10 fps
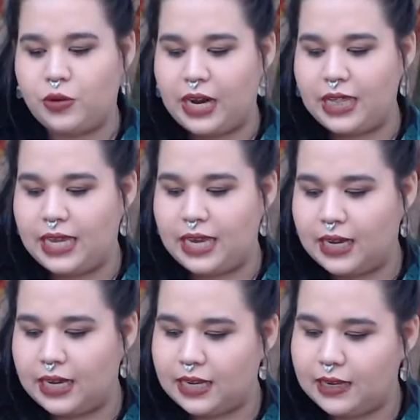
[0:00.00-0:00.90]
I think.
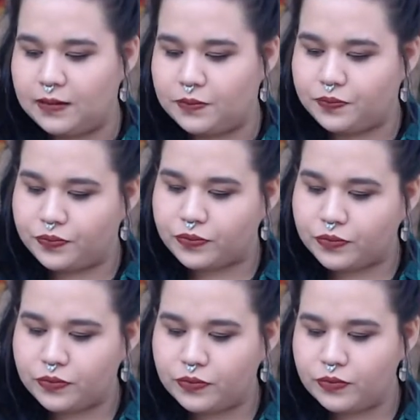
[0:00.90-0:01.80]

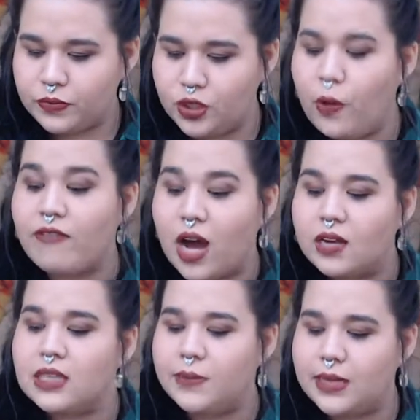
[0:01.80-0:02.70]
You have
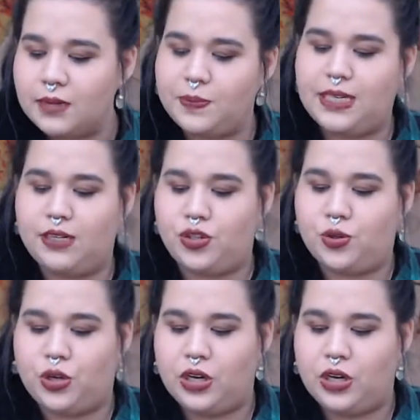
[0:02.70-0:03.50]
unlimited potential,